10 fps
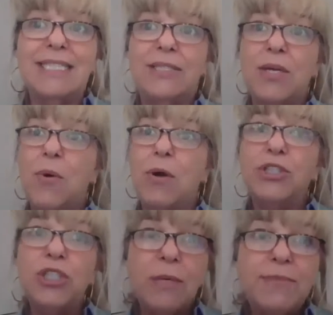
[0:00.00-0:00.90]
So, our
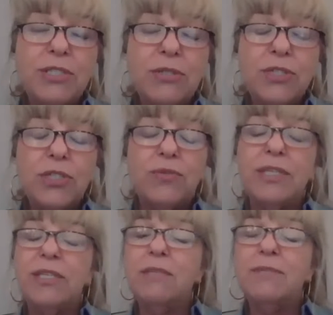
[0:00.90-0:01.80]
job search
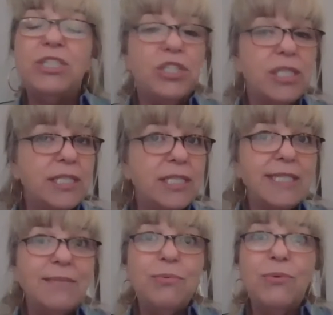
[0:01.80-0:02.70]
curriculum is just
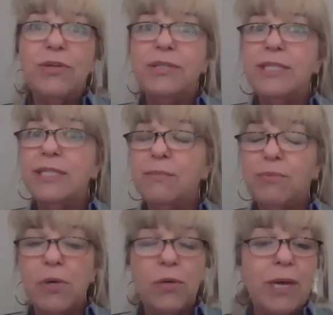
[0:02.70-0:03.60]
as important as our
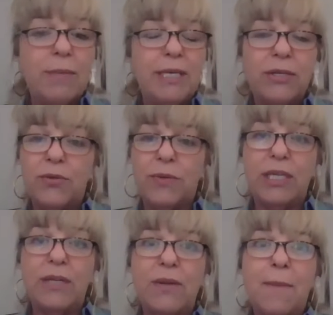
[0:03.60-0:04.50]
programming
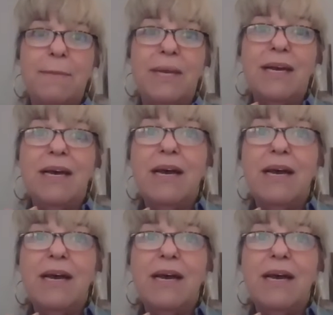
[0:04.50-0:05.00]
curriculum.